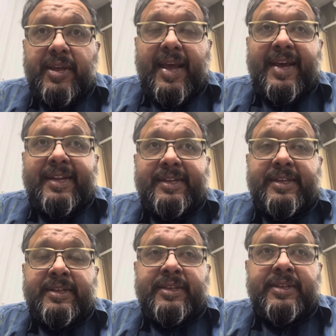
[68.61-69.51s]
and
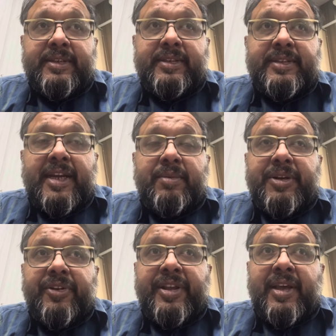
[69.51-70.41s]
that
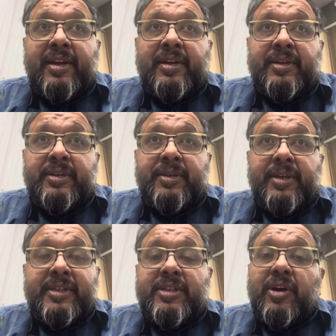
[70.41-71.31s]
material
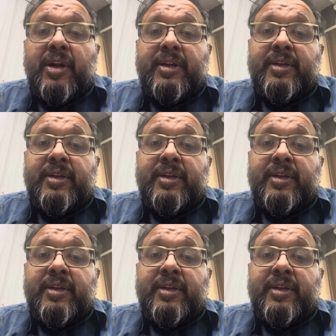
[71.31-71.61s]
is not